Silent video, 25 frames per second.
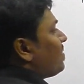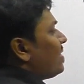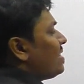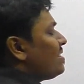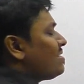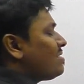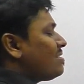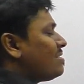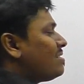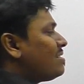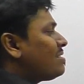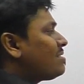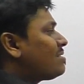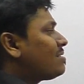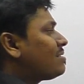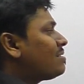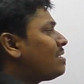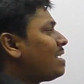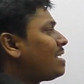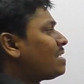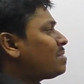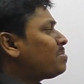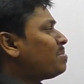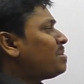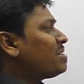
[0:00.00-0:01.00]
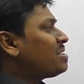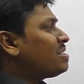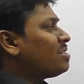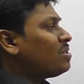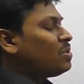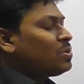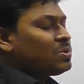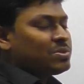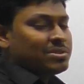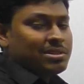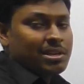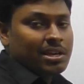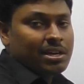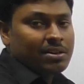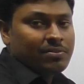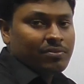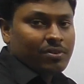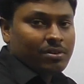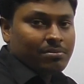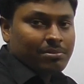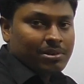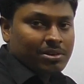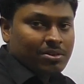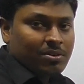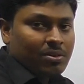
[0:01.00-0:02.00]
friends, this expression looks like a
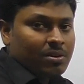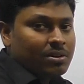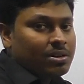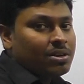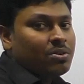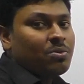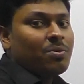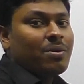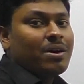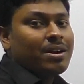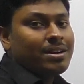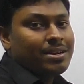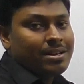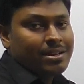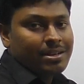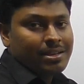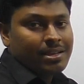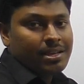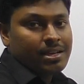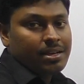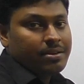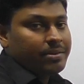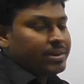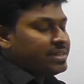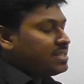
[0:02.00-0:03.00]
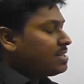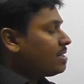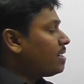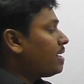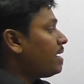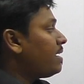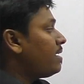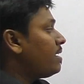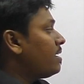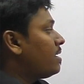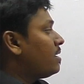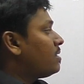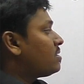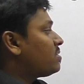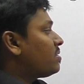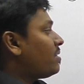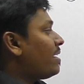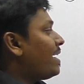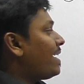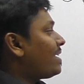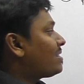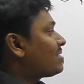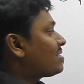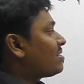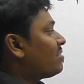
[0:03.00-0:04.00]
format called a quadratic equation, right? So
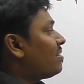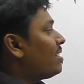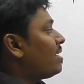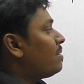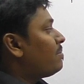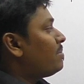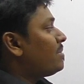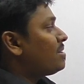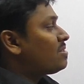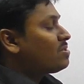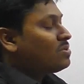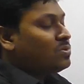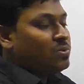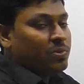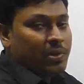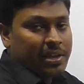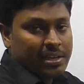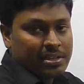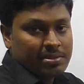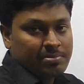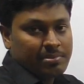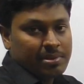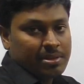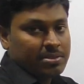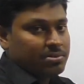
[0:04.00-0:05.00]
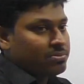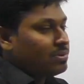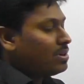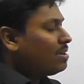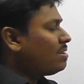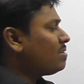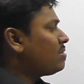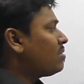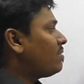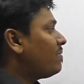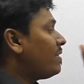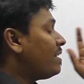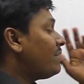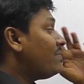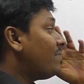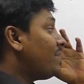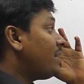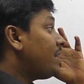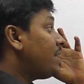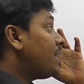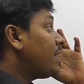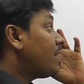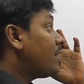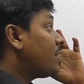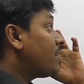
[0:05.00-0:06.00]
x square plus 2x plus 1. So when we
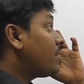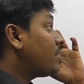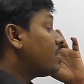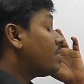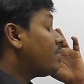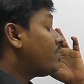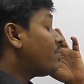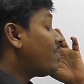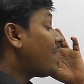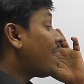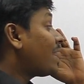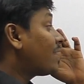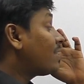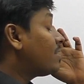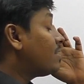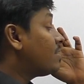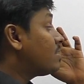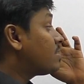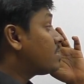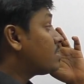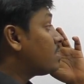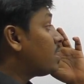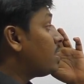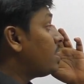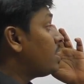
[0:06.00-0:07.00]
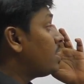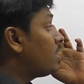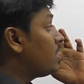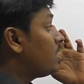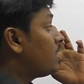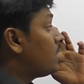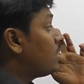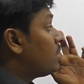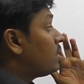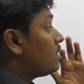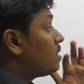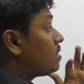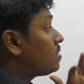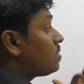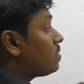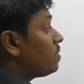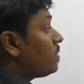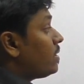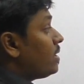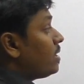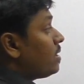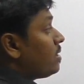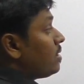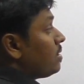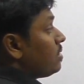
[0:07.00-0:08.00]
take the factors, right? So
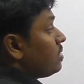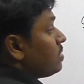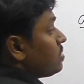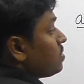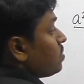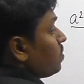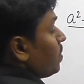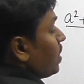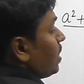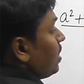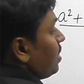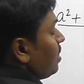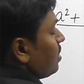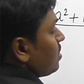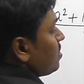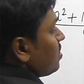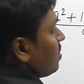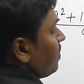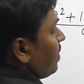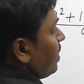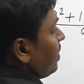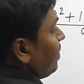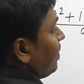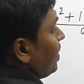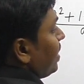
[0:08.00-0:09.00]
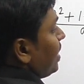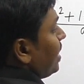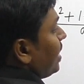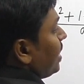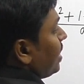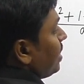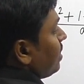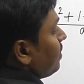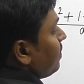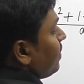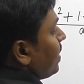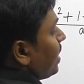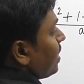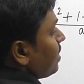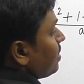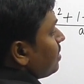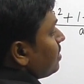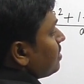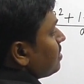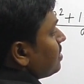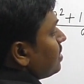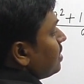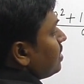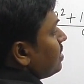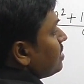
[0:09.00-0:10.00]
here it is 1. So when we take a
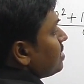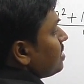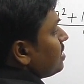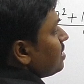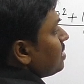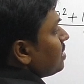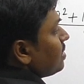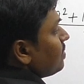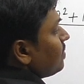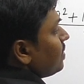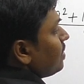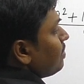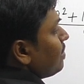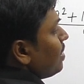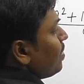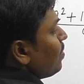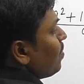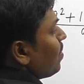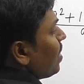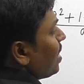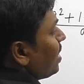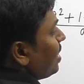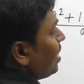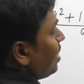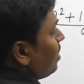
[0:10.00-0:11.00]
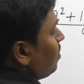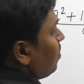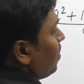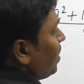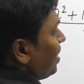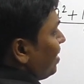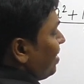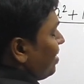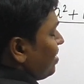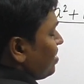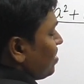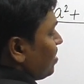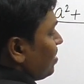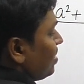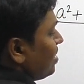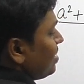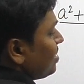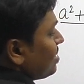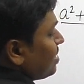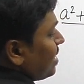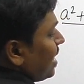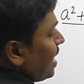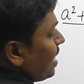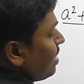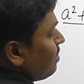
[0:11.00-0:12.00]
factors, the resultant will be 1 and 1. So
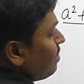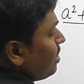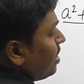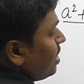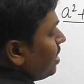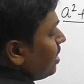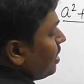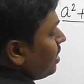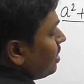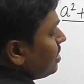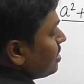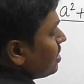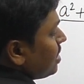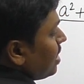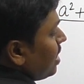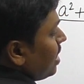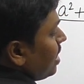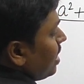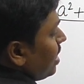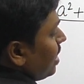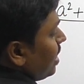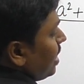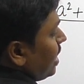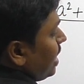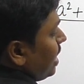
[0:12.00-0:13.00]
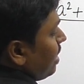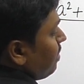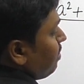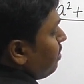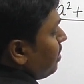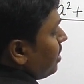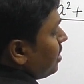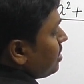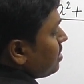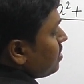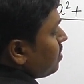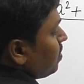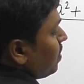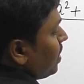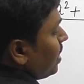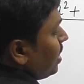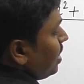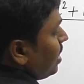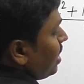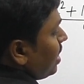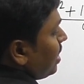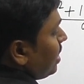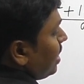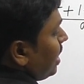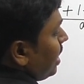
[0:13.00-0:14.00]
this can be written as a plus
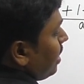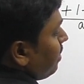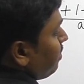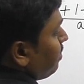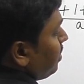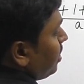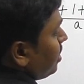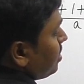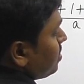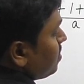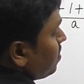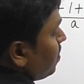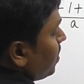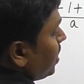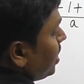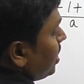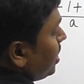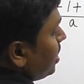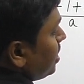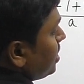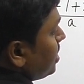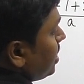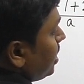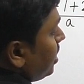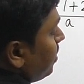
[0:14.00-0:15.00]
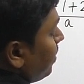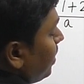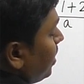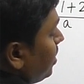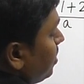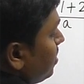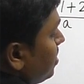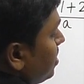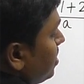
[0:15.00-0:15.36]
1 and a plus 1 is equal to